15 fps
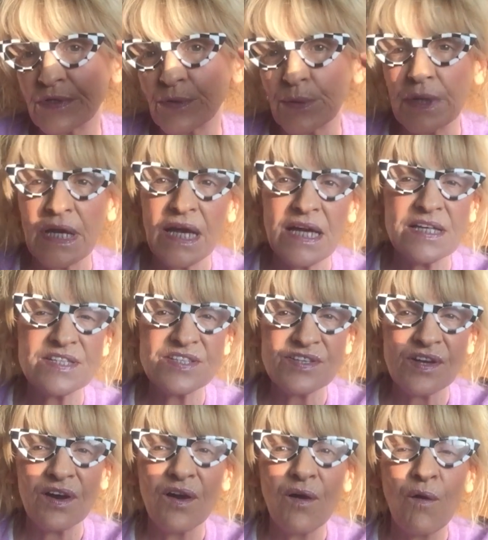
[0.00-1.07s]
creates
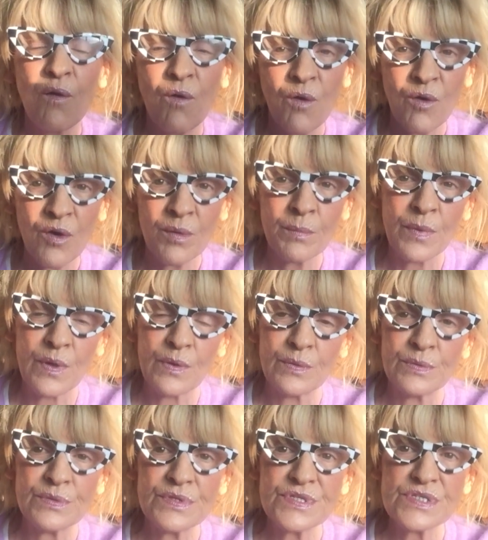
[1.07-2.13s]

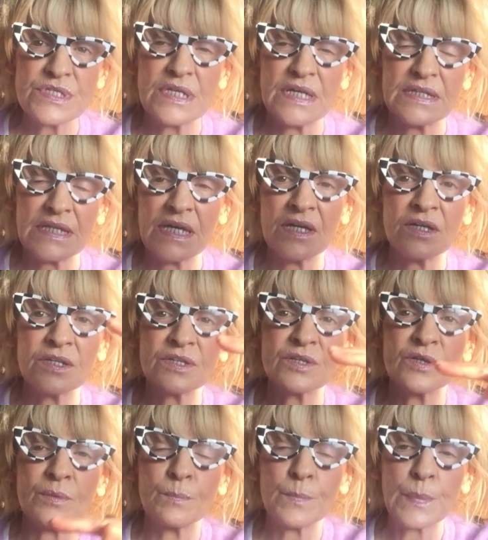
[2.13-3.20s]
hormones that are
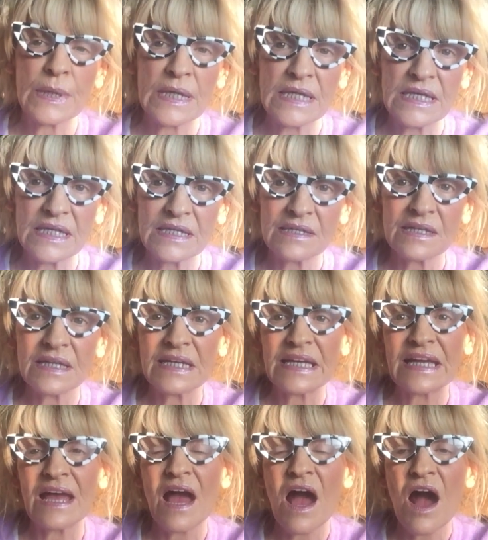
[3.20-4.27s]

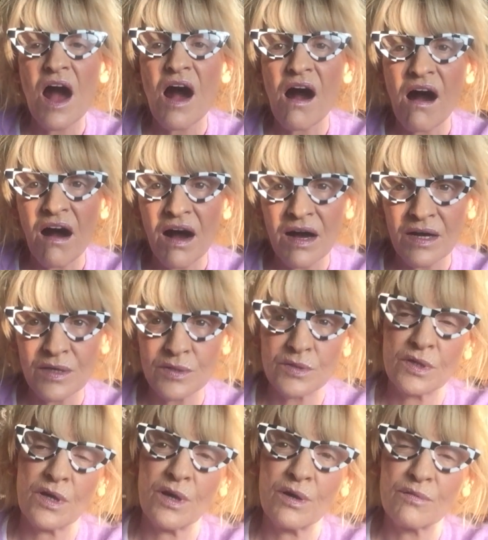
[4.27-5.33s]
completely out
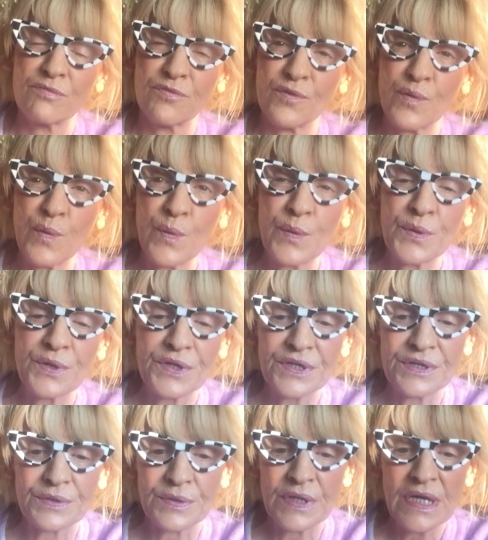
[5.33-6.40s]
of
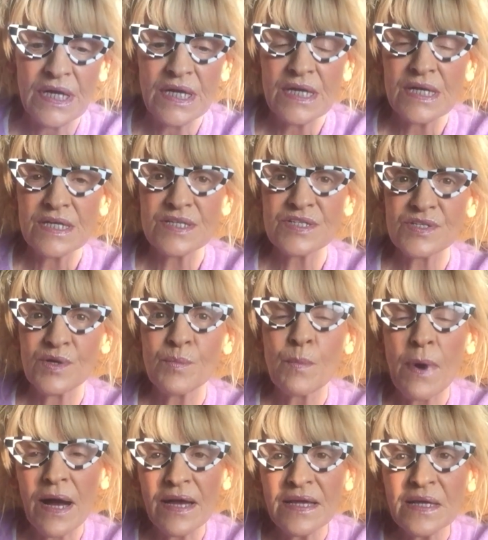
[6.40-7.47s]
order. So
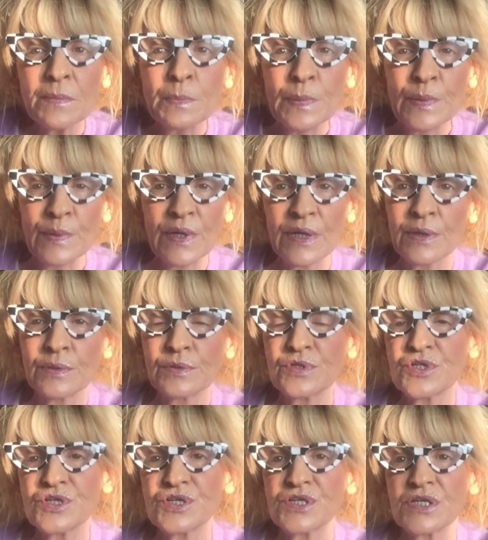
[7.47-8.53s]
my
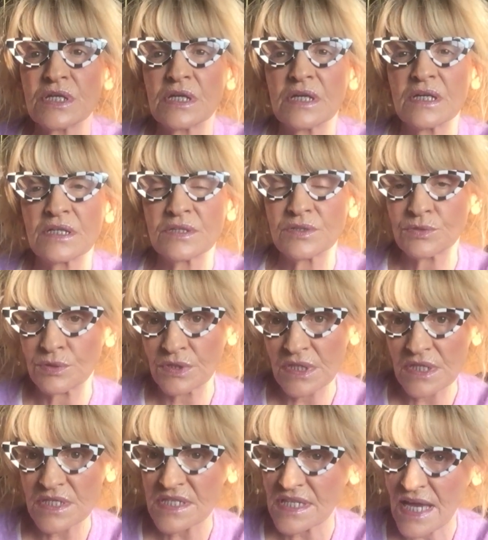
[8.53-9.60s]
approach to
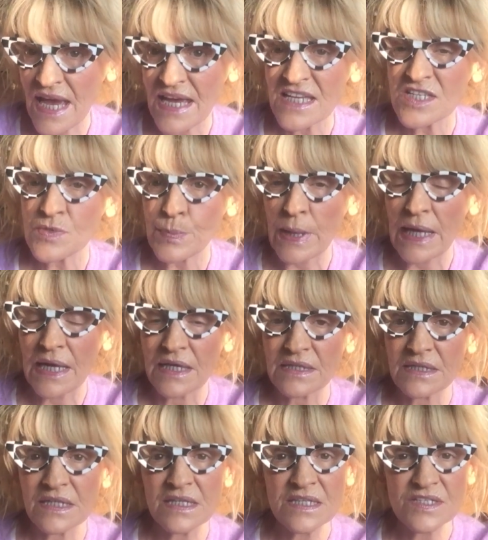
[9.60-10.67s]
this
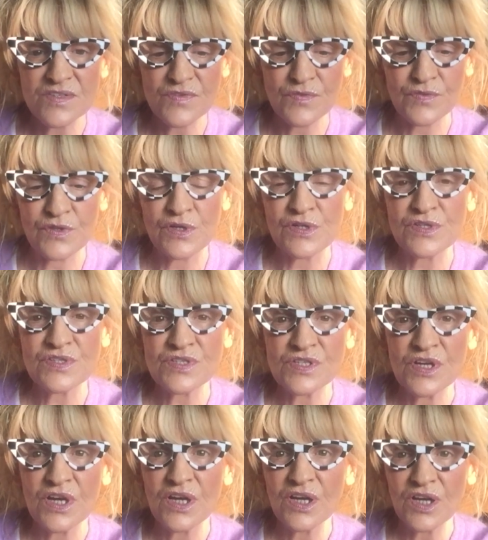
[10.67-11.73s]
aspect is first
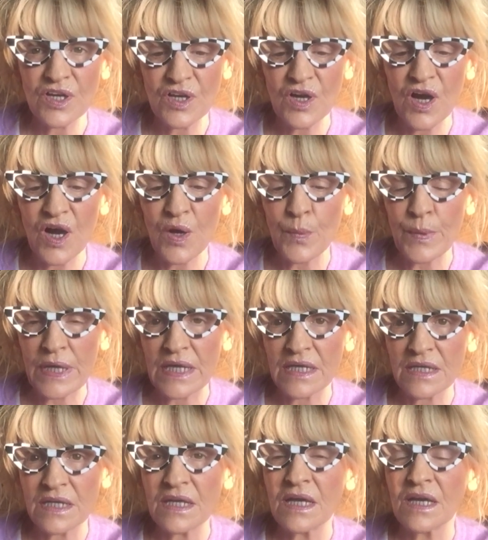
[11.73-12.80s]

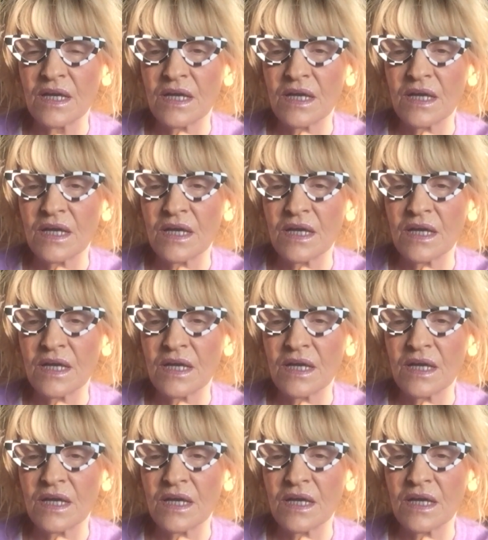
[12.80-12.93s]
going